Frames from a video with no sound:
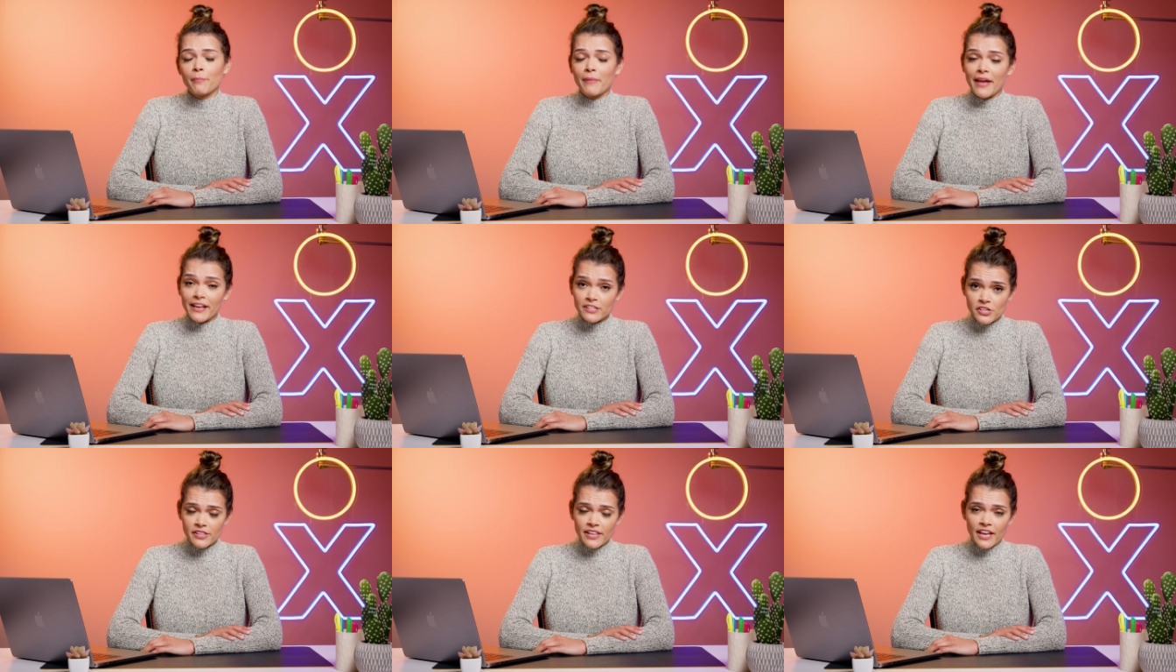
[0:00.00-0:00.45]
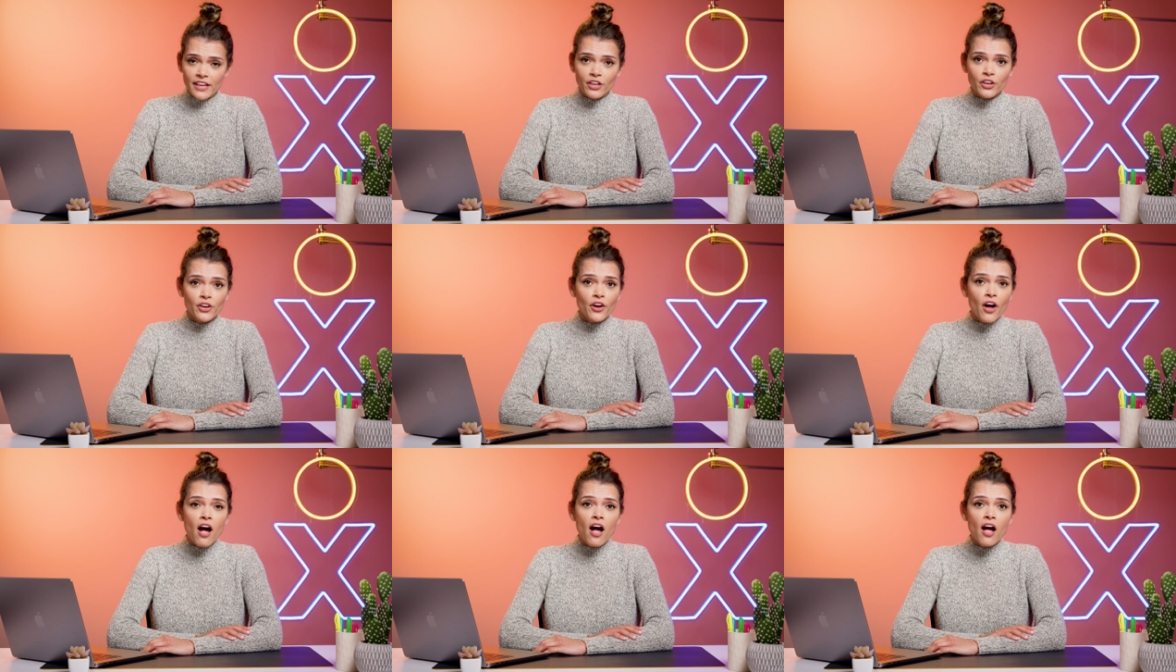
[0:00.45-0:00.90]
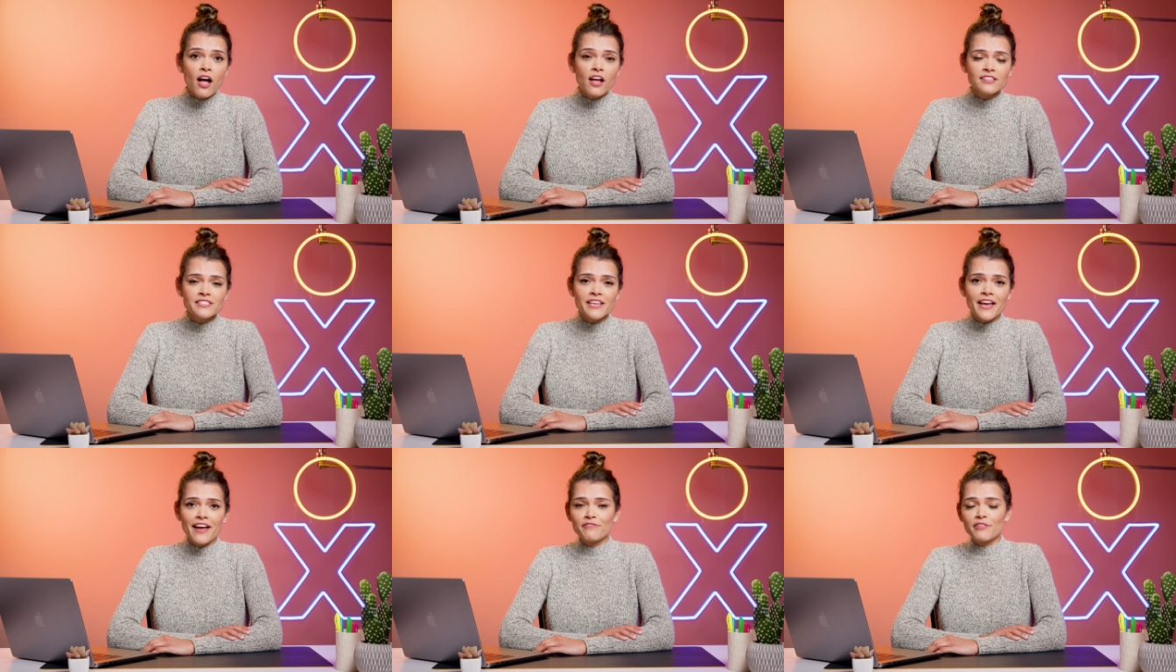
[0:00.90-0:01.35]
Imagine that you call
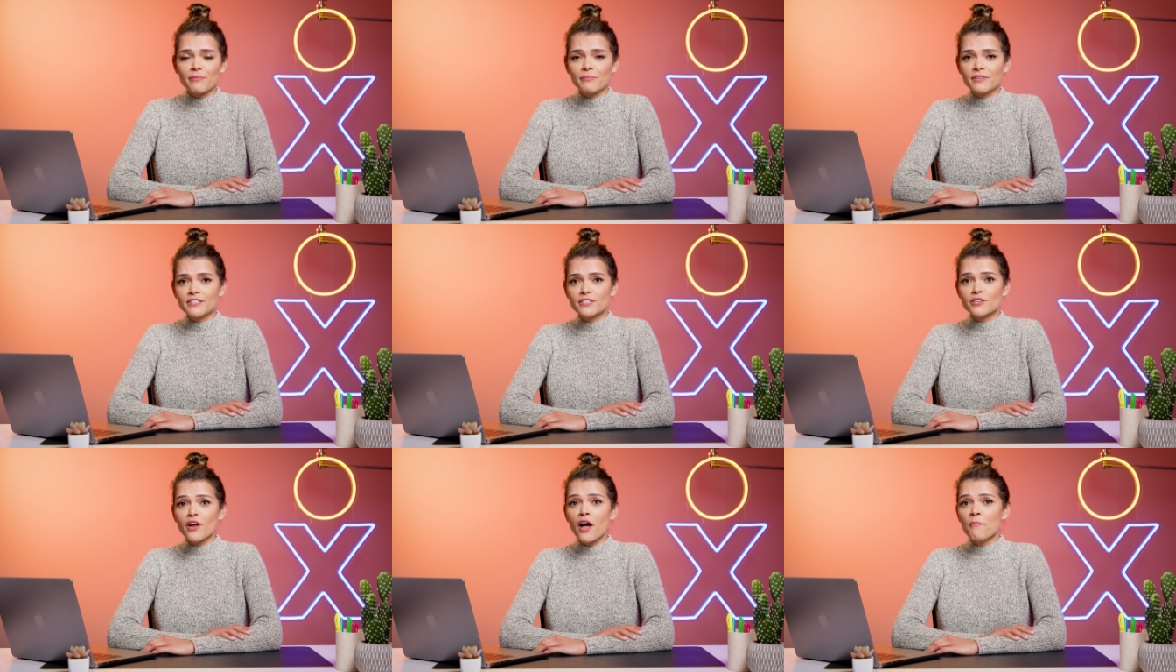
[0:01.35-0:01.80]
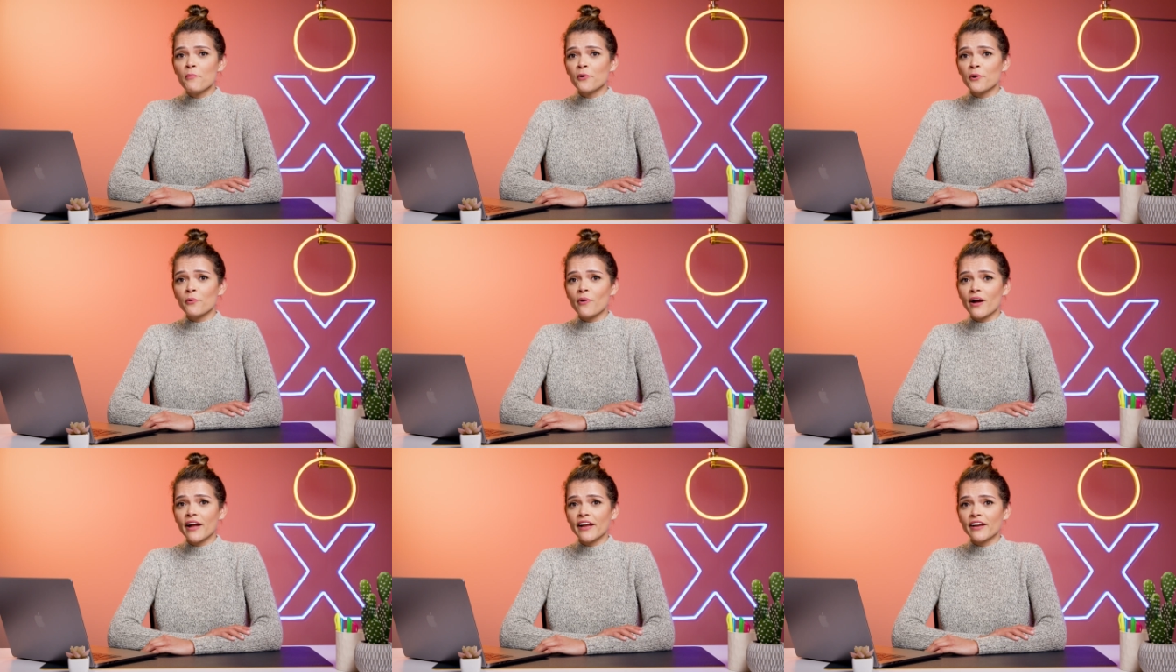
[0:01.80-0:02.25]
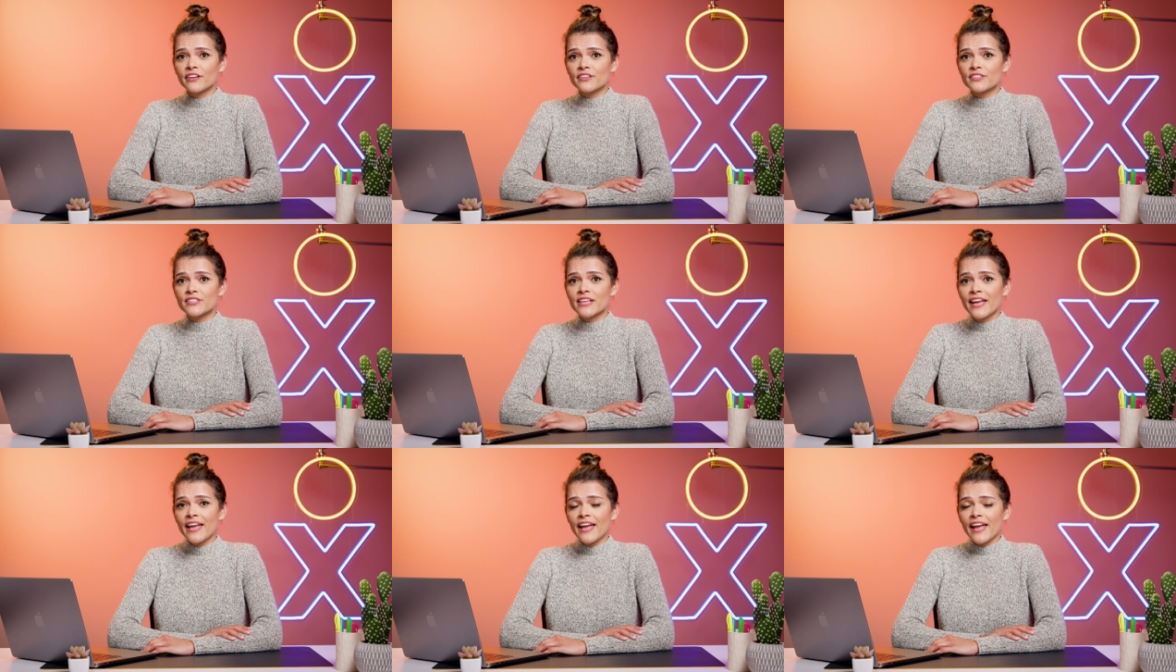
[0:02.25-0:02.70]
to have them install more
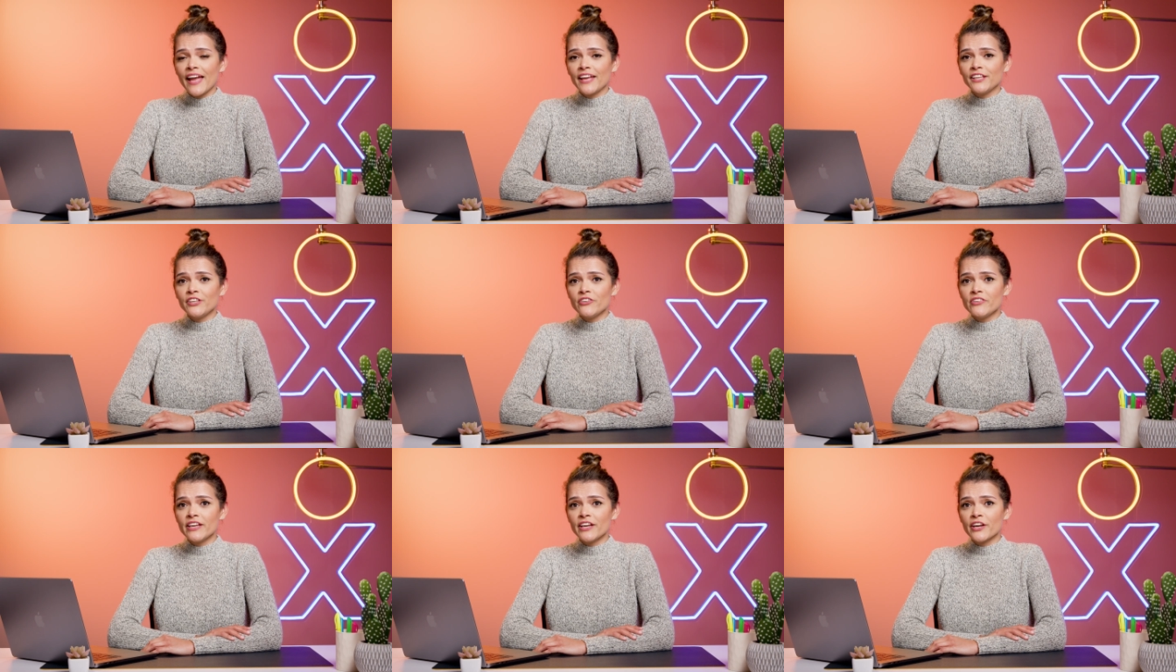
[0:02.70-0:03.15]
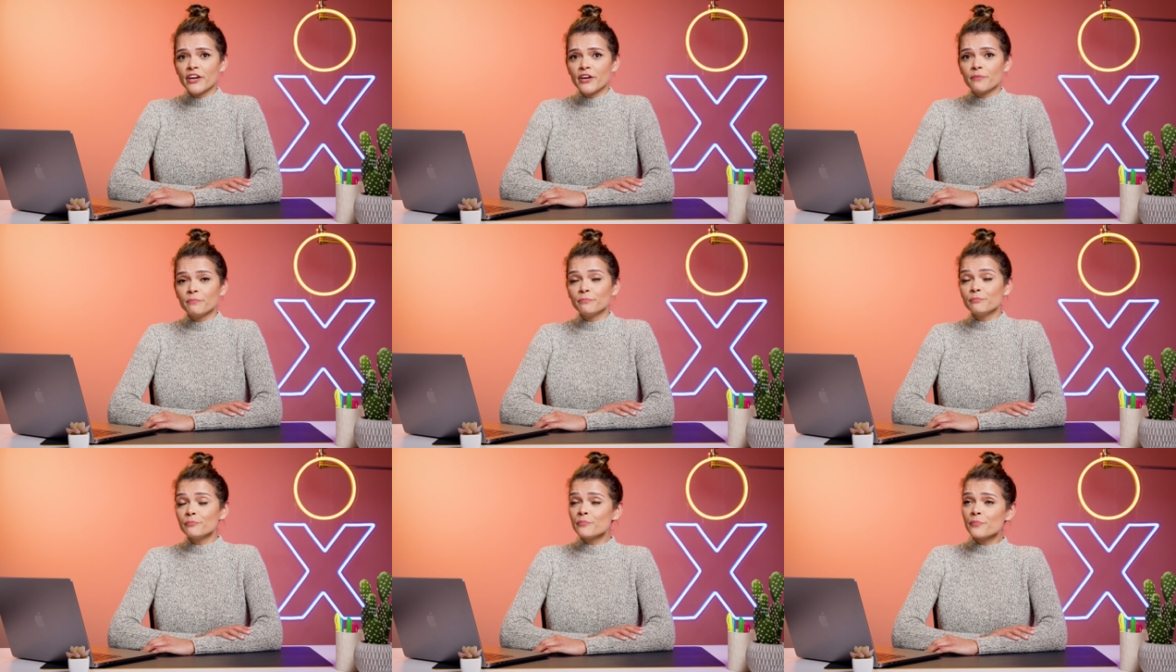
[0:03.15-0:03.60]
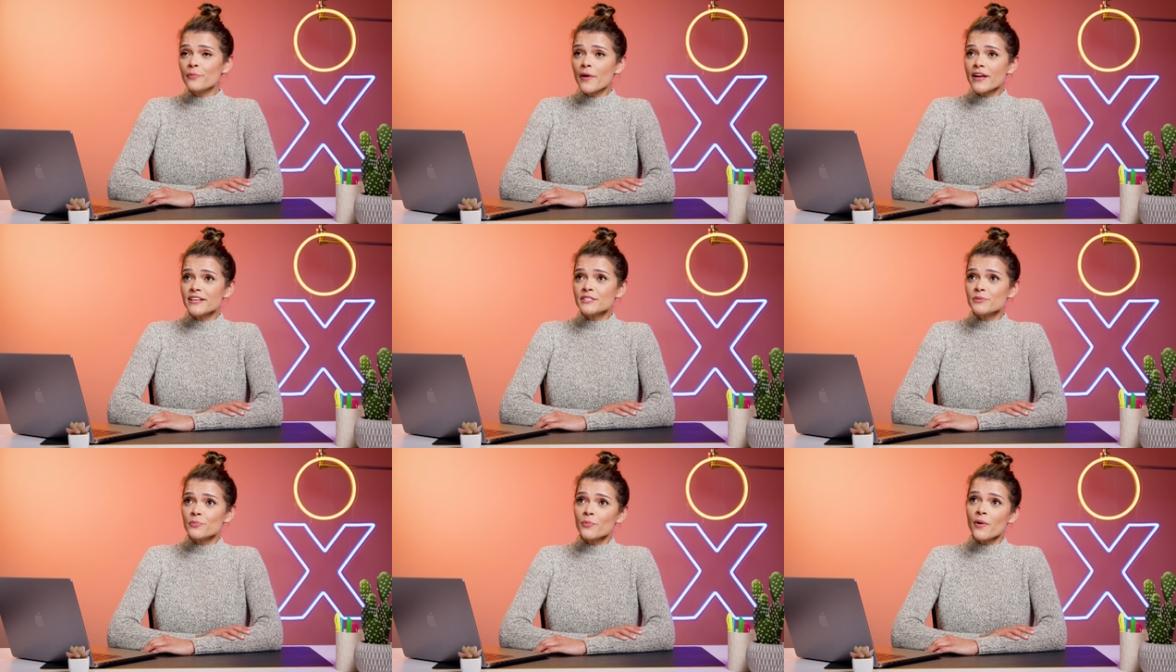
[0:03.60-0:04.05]
wires and you hear,
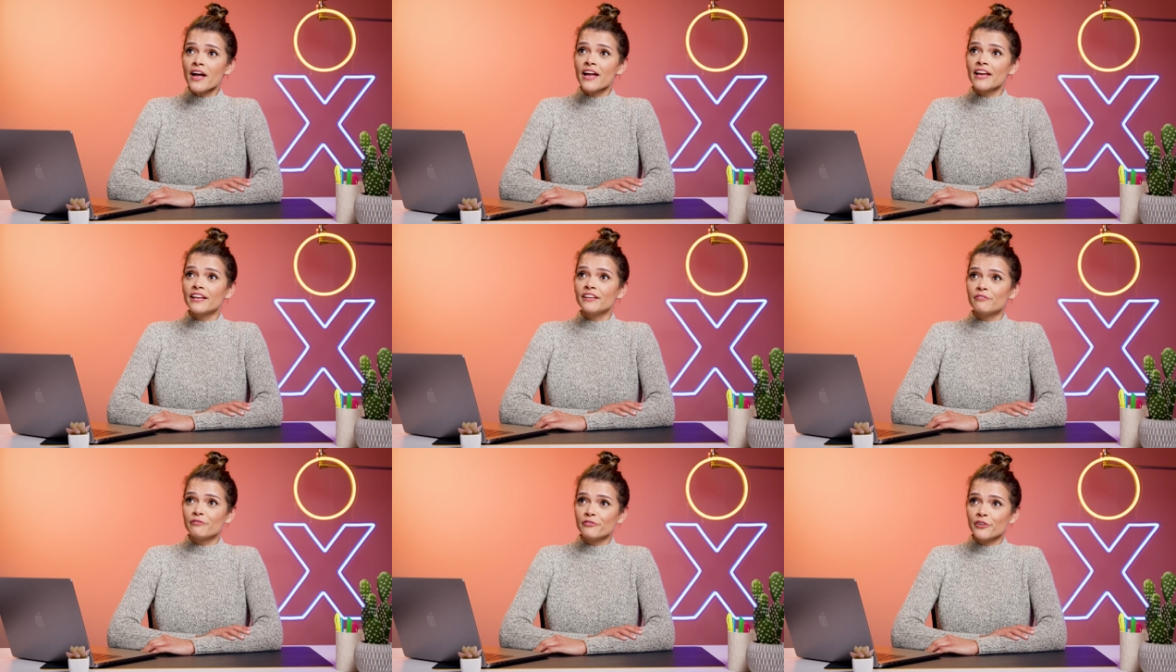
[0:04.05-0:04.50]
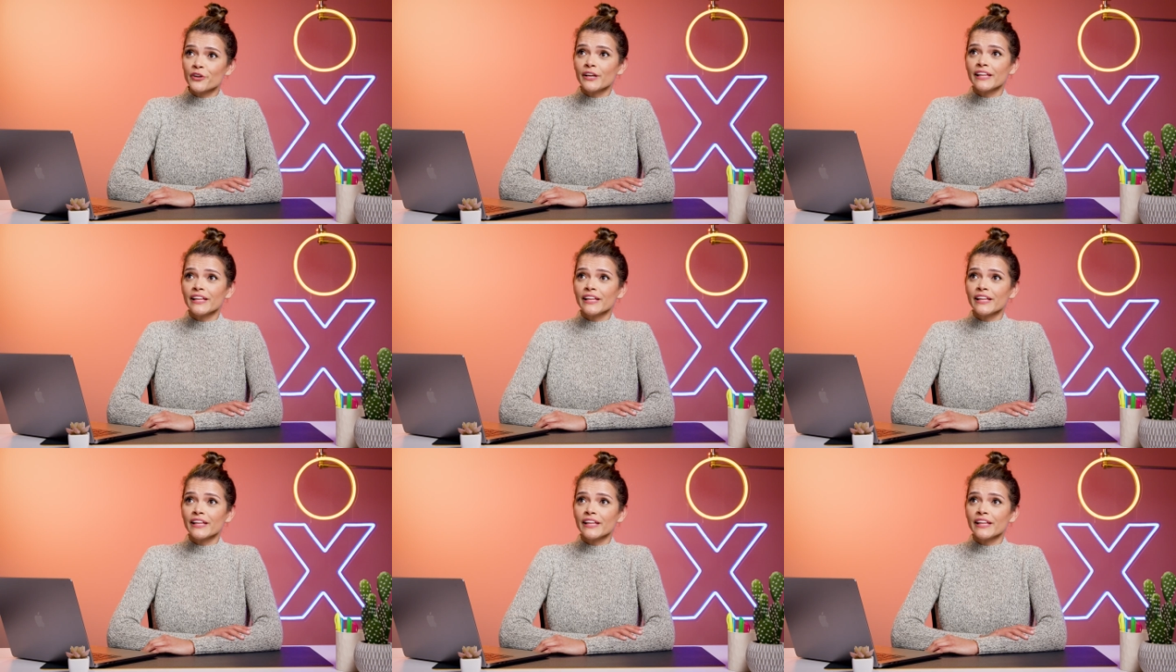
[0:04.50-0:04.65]
press 1 for